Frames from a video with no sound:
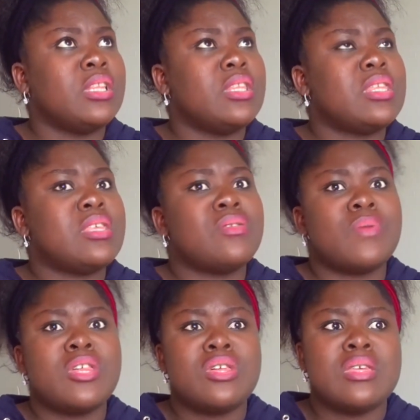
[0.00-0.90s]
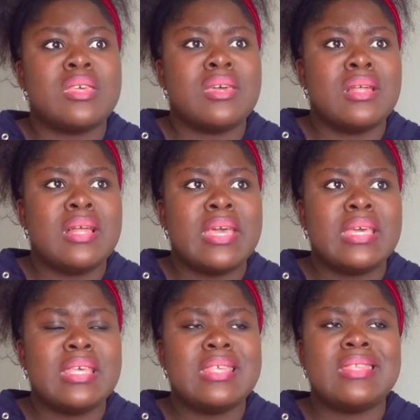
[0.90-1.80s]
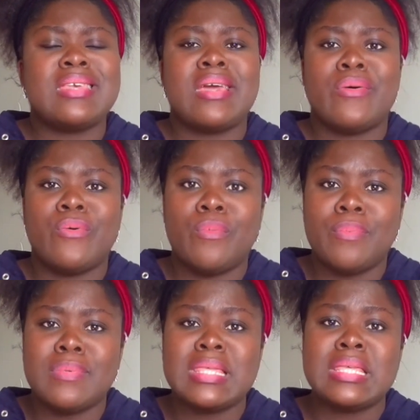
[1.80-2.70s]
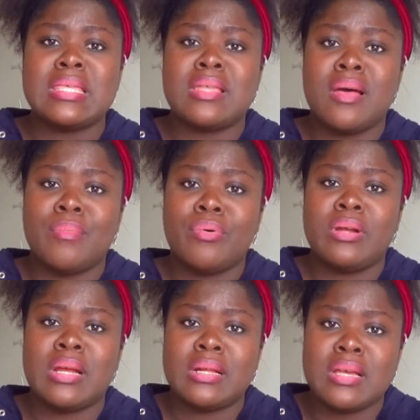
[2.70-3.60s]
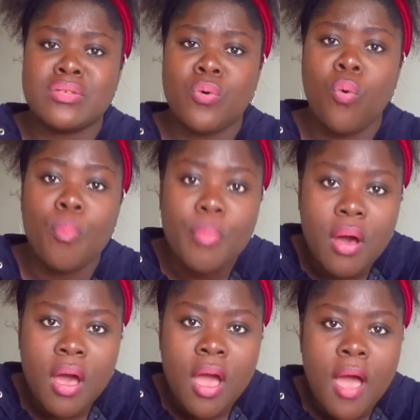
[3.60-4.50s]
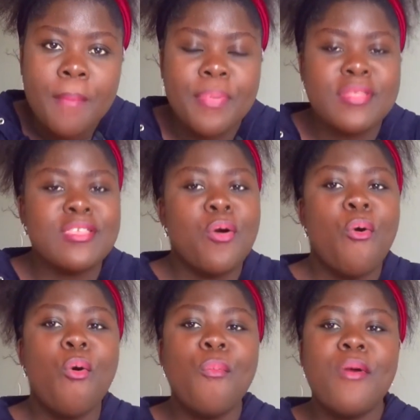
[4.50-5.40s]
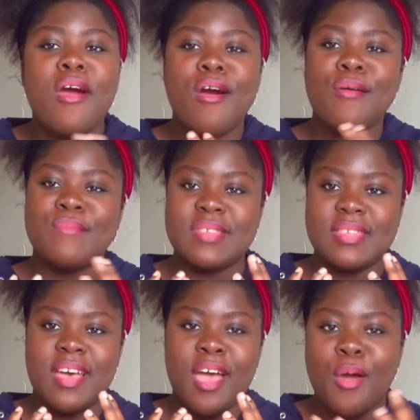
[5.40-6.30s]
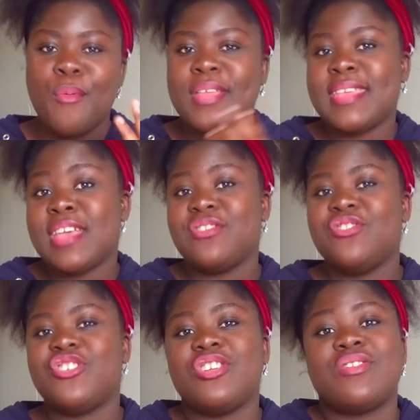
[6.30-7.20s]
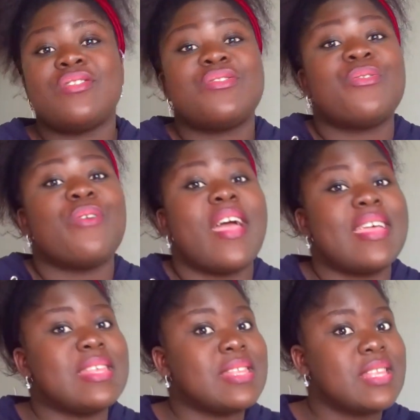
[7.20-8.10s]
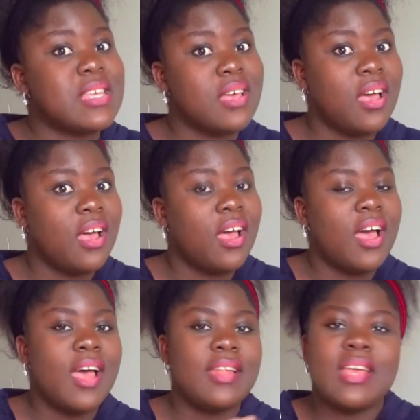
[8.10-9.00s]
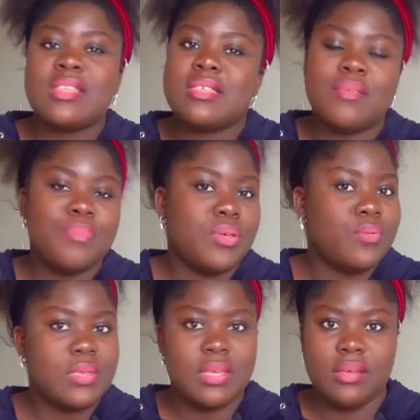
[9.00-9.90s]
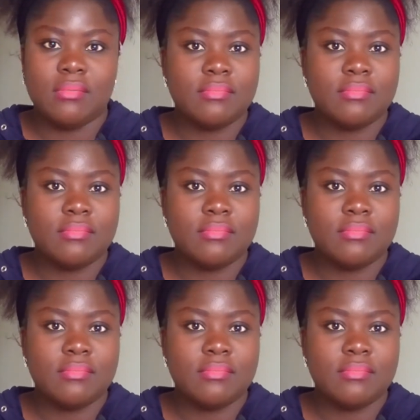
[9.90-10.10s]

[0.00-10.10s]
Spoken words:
situations, and you're like, is there hope? Sister, brother, there's hope. But the hope comes when there is Jesus Christ. And that is the beauty.